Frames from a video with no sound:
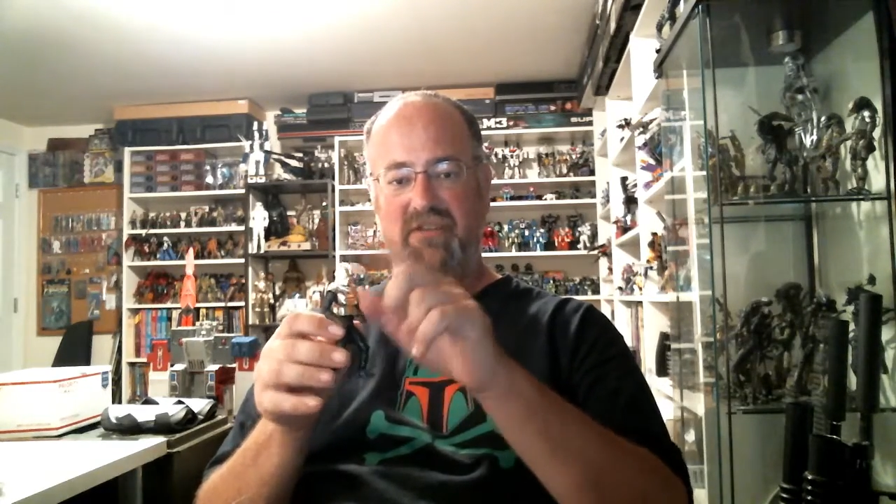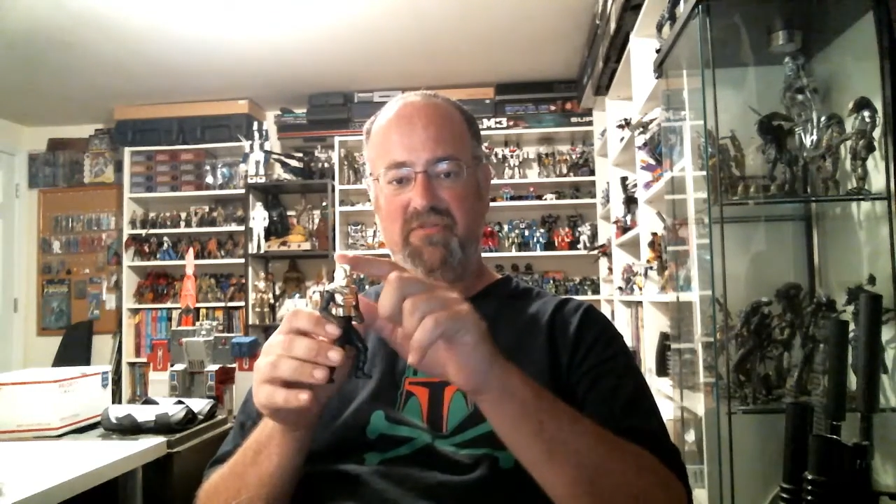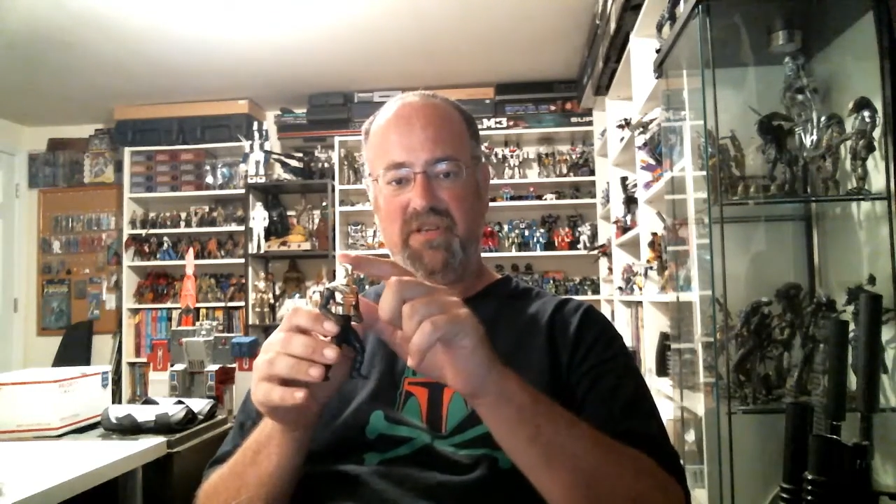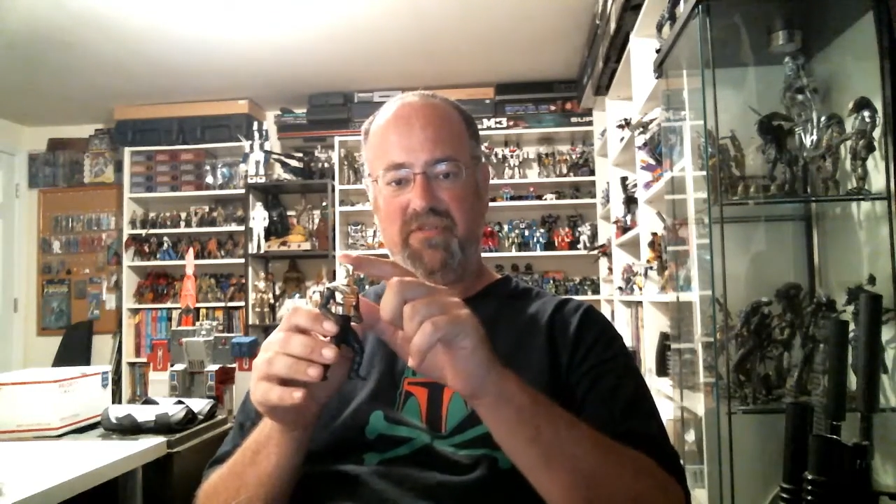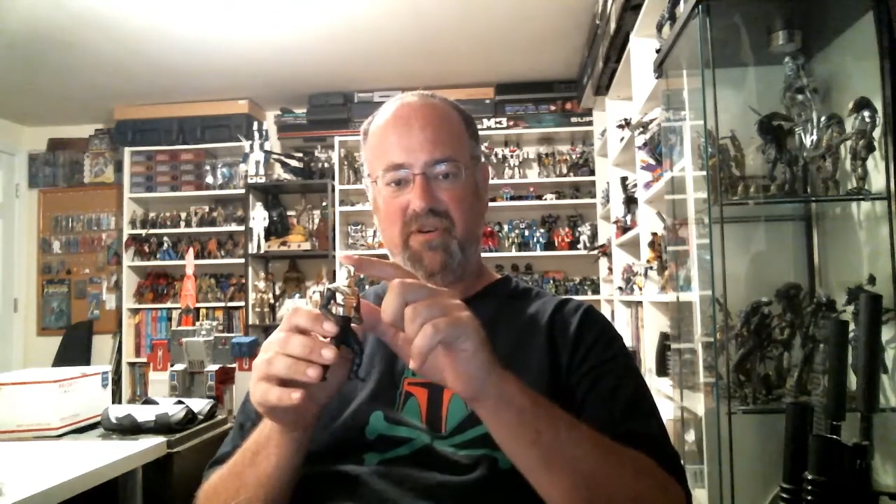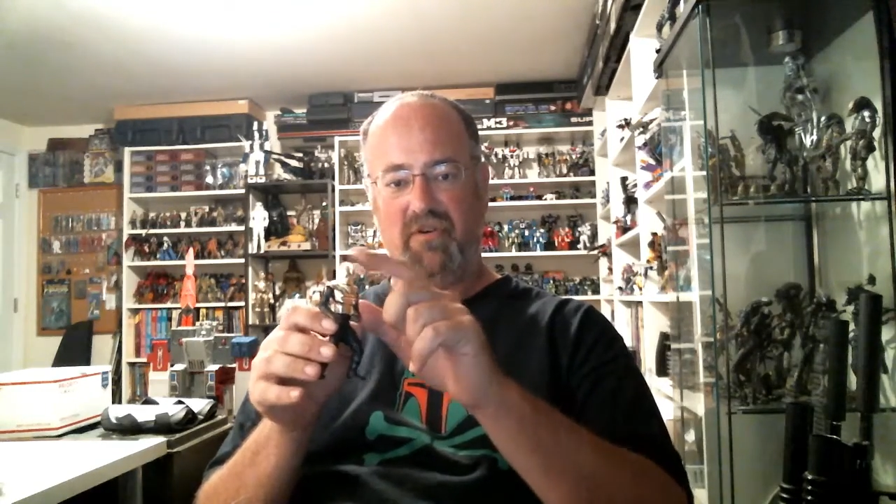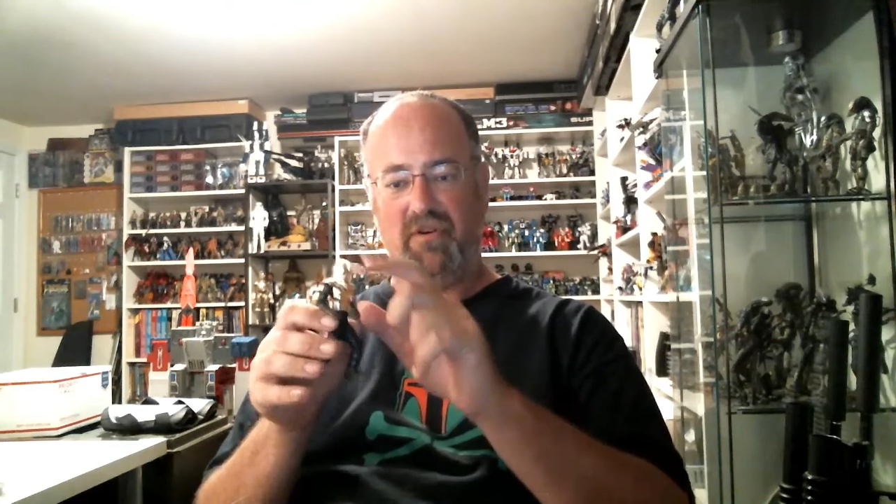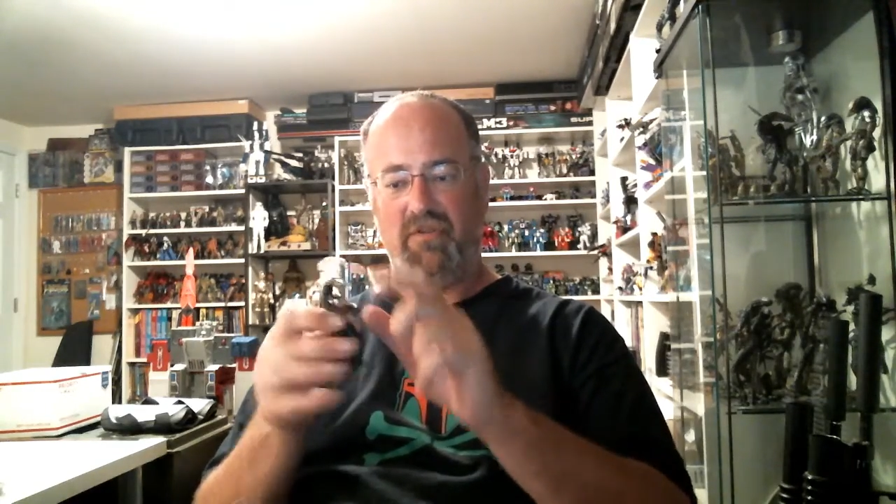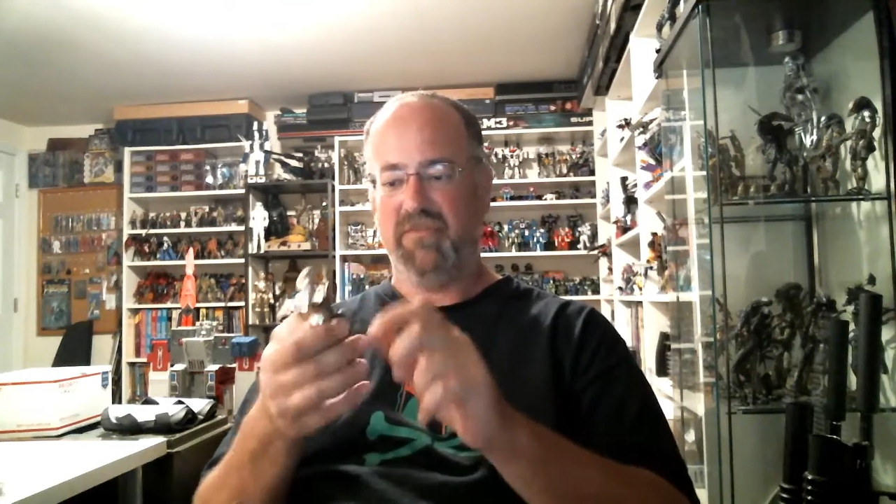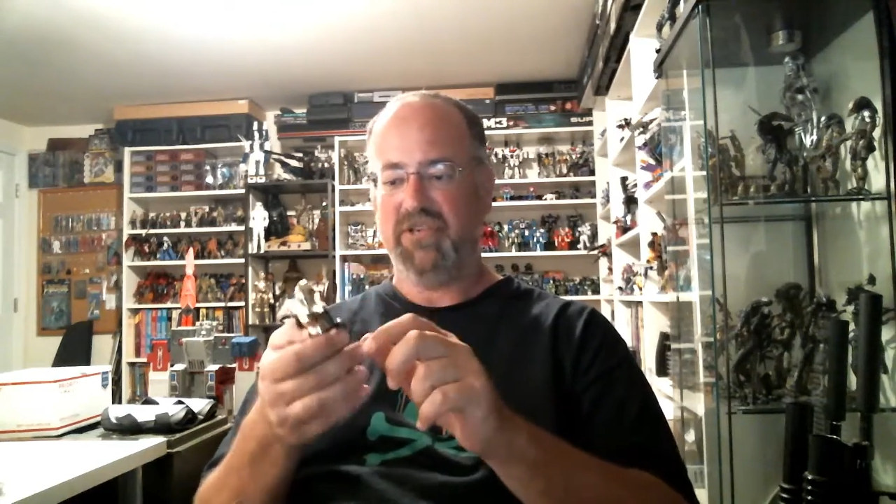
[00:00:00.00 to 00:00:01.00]
do a different chrome
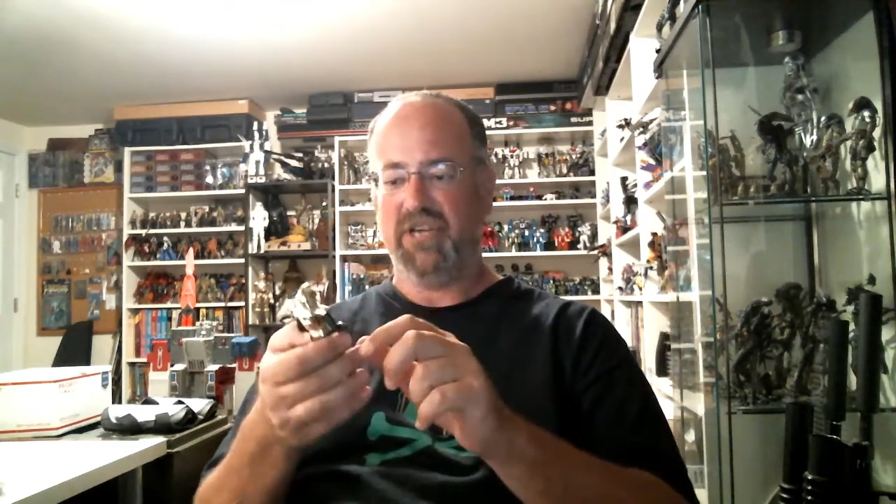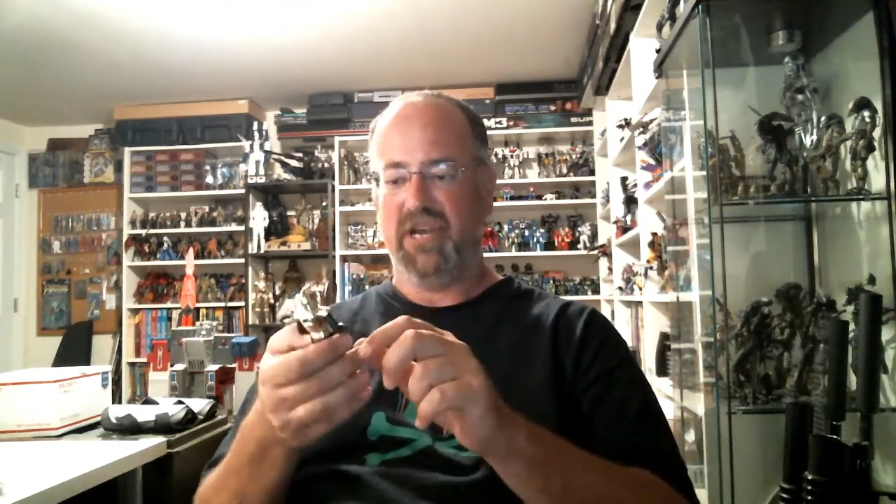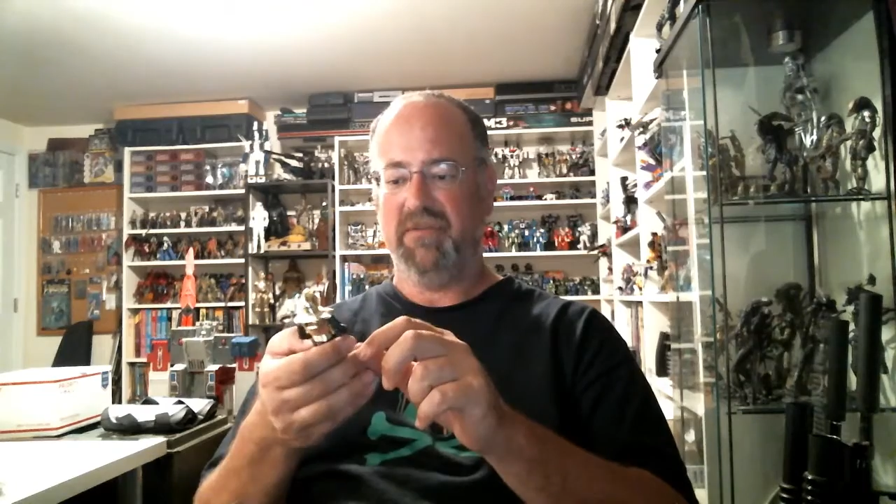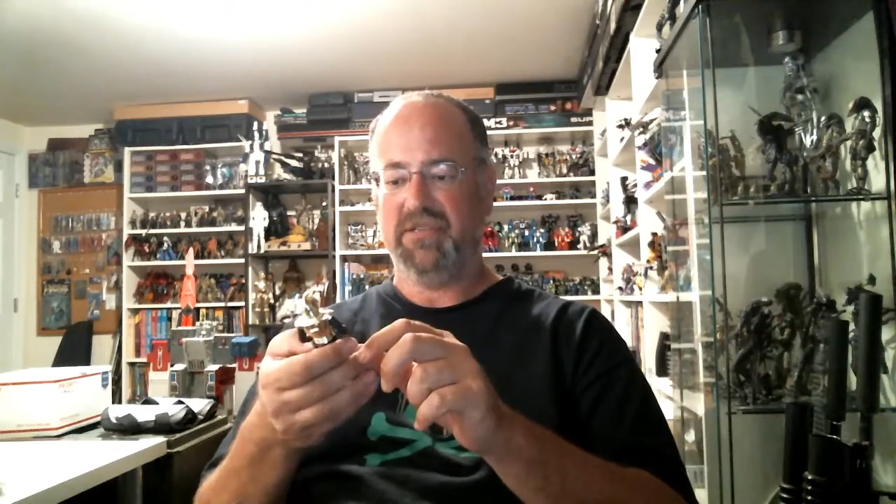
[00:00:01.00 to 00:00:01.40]
job.